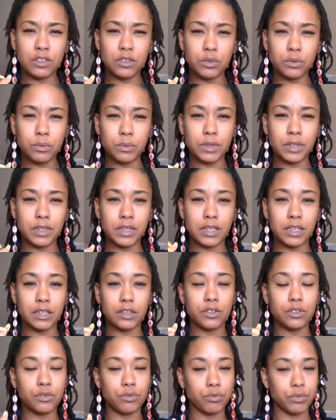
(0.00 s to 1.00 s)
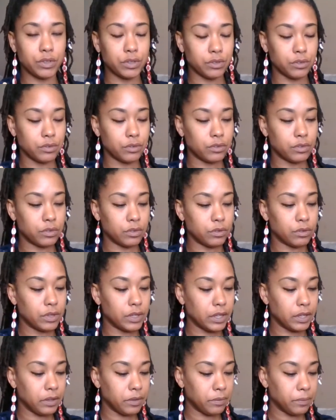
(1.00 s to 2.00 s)
to it. It is real,
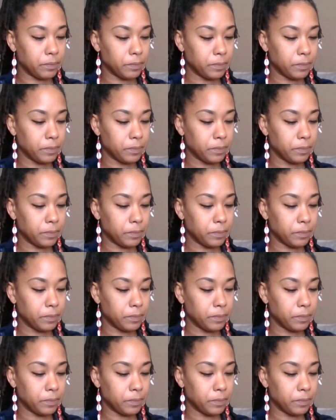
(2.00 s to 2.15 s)
okay?